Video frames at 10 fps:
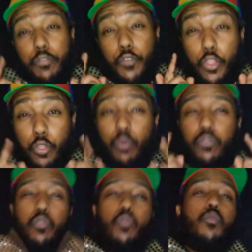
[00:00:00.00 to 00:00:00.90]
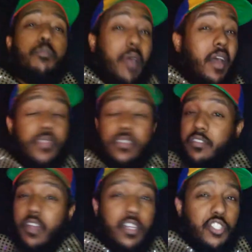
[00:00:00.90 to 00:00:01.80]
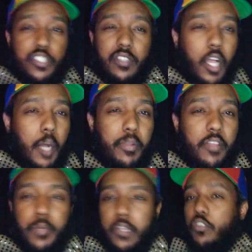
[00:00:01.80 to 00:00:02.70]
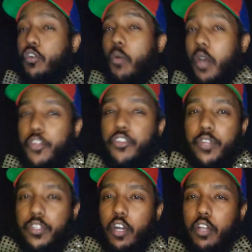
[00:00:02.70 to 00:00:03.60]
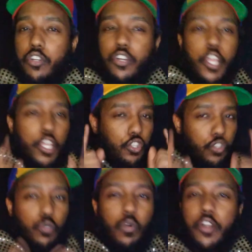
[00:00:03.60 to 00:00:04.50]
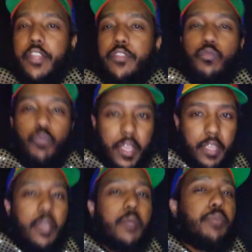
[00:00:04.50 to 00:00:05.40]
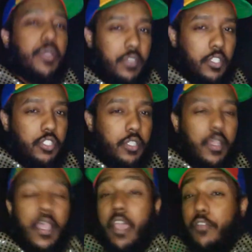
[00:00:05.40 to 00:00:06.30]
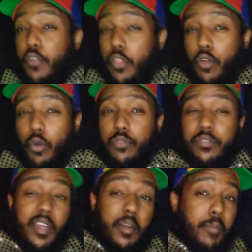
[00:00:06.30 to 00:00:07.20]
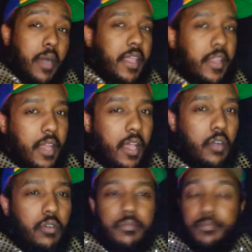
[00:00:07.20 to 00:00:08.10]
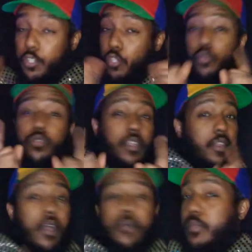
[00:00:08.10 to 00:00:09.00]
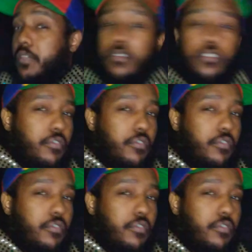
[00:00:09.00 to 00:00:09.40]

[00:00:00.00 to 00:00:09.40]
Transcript: So for those who bought this stock just a couple of months ago under a dollar, you are in the right position. And for those that are buying now, you did not miss the